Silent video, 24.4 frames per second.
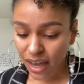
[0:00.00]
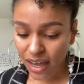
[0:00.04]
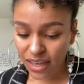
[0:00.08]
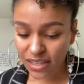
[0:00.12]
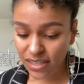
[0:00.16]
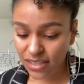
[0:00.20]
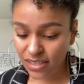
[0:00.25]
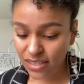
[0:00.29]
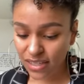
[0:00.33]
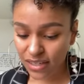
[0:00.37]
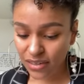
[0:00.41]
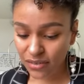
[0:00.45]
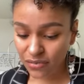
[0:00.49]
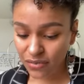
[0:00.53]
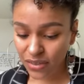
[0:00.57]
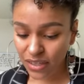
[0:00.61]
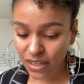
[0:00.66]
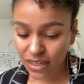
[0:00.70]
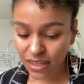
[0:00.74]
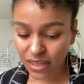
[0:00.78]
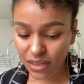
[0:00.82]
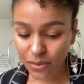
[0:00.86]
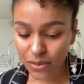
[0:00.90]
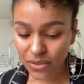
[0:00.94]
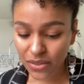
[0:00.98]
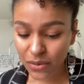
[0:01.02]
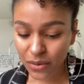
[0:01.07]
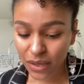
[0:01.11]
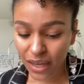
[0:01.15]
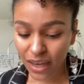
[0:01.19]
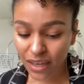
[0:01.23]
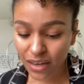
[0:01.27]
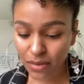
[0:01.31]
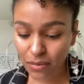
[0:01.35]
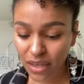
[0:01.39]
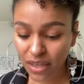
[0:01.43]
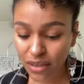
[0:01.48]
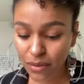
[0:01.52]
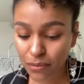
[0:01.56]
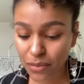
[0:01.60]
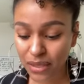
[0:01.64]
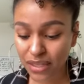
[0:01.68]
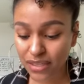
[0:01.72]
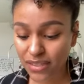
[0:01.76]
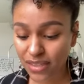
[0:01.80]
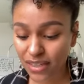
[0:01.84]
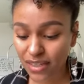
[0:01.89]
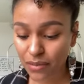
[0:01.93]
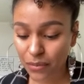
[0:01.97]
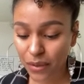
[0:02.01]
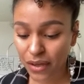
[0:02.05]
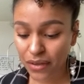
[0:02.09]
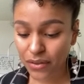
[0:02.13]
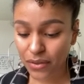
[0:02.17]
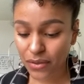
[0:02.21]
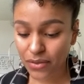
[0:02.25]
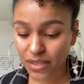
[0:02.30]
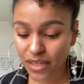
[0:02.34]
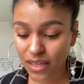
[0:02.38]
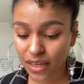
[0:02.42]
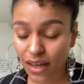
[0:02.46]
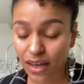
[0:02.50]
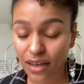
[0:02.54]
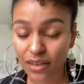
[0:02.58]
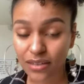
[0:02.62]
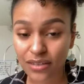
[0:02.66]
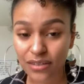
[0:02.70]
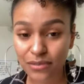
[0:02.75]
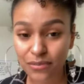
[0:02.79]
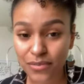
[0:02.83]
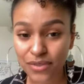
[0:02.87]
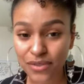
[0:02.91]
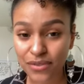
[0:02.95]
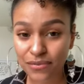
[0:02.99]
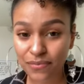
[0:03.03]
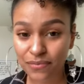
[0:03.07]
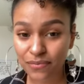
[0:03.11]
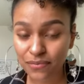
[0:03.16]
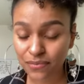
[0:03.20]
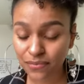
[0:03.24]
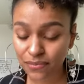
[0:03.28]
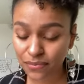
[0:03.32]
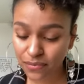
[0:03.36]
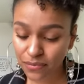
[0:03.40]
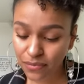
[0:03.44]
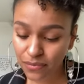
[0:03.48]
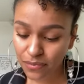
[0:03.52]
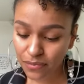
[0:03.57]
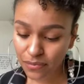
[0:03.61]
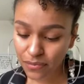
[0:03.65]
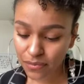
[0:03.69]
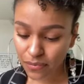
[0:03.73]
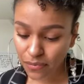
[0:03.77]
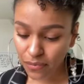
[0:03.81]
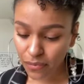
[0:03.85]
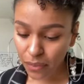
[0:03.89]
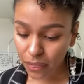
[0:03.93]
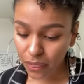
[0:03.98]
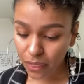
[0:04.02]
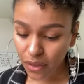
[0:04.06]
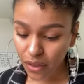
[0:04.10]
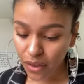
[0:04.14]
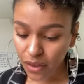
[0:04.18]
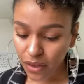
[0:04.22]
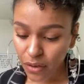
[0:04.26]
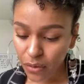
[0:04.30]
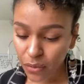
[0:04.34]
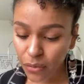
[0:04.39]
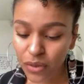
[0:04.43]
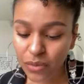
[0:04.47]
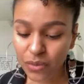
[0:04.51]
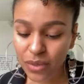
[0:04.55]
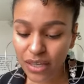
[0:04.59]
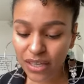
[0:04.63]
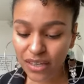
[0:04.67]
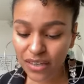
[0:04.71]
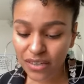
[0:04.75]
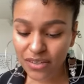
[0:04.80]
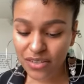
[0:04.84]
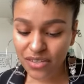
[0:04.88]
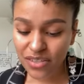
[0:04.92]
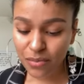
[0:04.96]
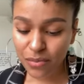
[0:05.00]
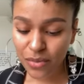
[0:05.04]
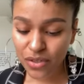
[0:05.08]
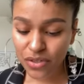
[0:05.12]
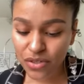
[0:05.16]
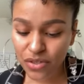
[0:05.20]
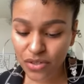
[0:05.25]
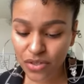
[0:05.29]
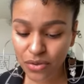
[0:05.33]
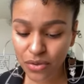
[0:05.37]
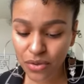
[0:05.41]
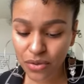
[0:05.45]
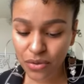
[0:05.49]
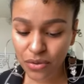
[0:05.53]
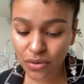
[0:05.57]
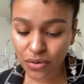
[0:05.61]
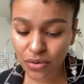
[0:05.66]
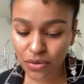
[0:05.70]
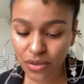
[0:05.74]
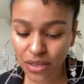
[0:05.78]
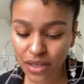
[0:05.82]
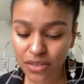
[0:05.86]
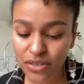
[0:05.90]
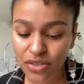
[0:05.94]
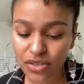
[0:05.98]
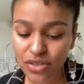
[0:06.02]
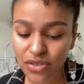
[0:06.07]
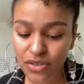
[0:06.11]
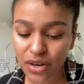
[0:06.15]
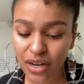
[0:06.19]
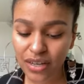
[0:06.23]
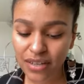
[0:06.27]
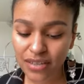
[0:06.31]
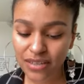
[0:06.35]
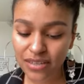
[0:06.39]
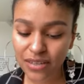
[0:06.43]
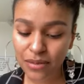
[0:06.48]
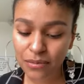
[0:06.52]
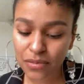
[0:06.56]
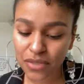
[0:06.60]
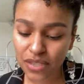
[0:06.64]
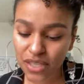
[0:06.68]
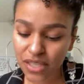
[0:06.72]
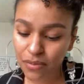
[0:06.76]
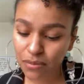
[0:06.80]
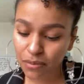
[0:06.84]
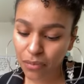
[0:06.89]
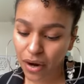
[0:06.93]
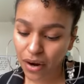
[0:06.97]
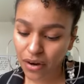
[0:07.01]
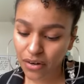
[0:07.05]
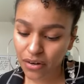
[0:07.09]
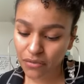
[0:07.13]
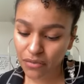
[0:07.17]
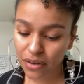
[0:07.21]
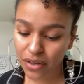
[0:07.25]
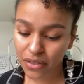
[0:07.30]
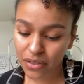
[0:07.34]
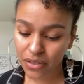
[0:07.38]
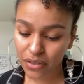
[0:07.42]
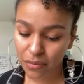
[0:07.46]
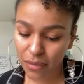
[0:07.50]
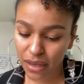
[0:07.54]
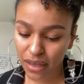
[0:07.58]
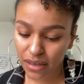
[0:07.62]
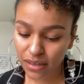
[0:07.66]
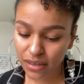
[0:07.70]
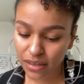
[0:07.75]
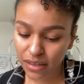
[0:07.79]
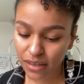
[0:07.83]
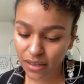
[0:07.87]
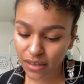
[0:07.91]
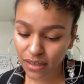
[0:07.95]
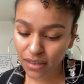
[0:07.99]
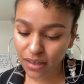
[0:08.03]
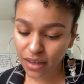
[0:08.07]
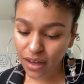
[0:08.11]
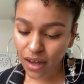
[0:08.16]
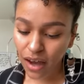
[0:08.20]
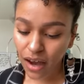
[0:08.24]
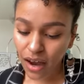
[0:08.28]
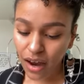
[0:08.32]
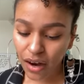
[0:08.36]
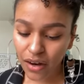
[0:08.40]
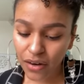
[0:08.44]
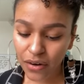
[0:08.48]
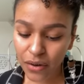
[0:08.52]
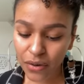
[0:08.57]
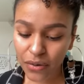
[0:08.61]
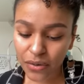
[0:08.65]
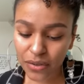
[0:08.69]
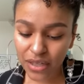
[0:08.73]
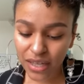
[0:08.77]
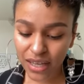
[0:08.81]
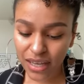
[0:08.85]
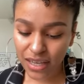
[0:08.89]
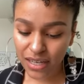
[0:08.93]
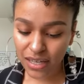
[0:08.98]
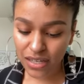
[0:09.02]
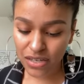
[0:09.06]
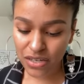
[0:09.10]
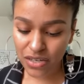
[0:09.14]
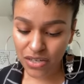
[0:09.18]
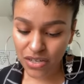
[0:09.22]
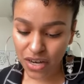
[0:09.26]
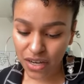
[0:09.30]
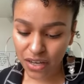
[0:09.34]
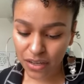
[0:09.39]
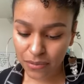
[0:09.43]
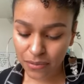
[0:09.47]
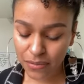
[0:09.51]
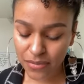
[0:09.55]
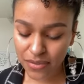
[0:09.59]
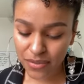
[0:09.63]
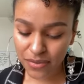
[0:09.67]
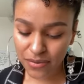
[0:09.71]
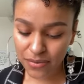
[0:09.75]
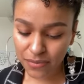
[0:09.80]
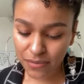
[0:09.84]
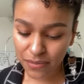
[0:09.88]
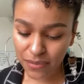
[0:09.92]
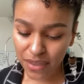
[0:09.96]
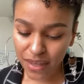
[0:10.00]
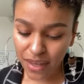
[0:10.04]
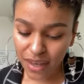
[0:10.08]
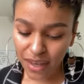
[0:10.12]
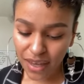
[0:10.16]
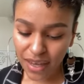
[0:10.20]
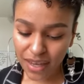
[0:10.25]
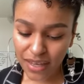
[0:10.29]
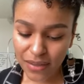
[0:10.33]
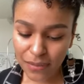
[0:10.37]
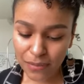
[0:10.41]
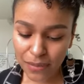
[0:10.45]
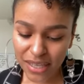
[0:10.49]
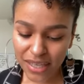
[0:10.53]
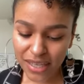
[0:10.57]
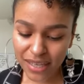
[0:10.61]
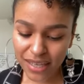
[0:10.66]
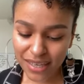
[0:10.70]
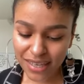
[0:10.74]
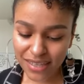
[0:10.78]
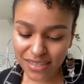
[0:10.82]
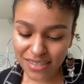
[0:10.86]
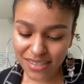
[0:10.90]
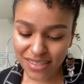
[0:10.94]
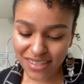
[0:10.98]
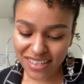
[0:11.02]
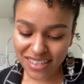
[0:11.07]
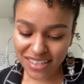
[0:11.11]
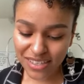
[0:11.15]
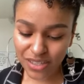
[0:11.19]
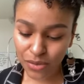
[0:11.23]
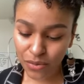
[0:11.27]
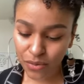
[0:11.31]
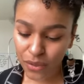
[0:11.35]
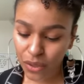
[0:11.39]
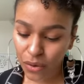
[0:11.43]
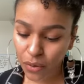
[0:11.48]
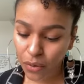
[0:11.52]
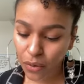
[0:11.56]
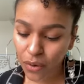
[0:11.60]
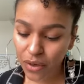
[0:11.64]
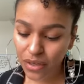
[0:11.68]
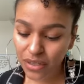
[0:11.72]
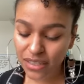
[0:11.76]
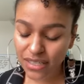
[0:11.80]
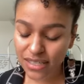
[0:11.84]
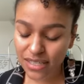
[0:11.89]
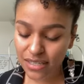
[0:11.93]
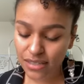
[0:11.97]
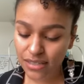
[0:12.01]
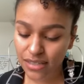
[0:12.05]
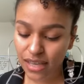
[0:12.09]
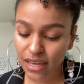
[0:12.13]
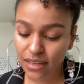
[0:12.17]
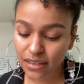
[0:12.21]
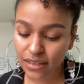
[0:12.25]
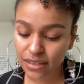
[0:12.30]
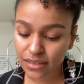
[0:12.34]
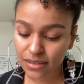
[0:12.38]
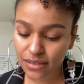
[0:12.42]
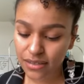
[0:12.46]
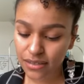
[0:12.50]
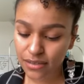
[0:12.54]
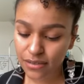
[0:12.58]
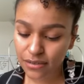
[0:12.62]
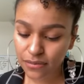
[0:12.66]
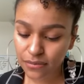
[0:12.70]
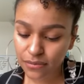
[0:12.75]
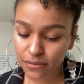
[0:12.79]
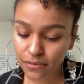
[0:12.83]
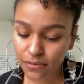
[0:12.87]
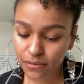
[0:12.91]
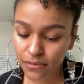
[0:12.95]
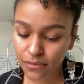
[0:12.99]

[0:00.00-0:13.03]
I just didn't feel like it was okay to make a big deal about using condoms. When we hear someone's truth, it strikes some deep part of our humanity, our own hidden shames. It can be easy to recoil into silence.